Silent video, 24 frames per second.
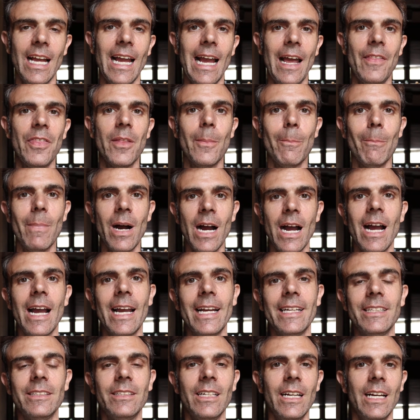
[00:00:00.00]
And the
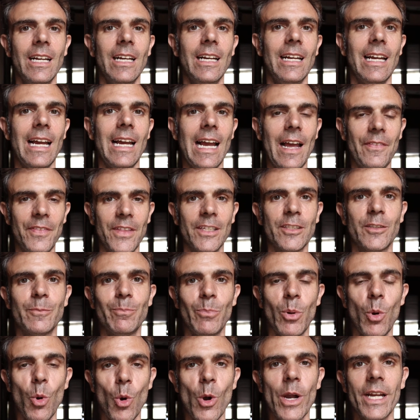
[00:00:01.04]
mind at this
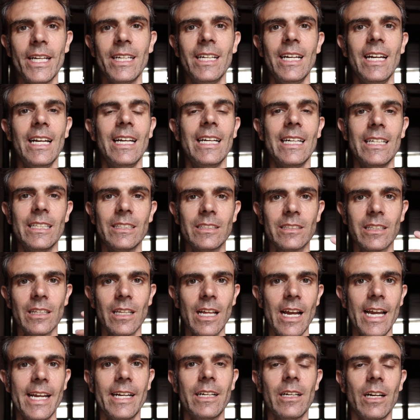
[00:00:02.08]
point is
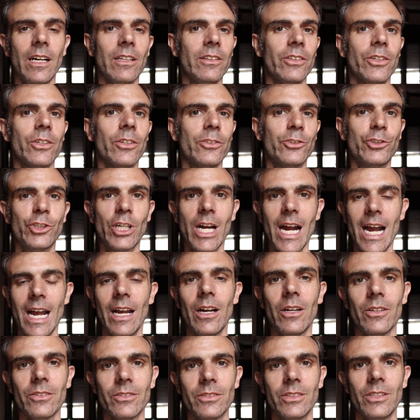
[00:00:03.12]
like a little child.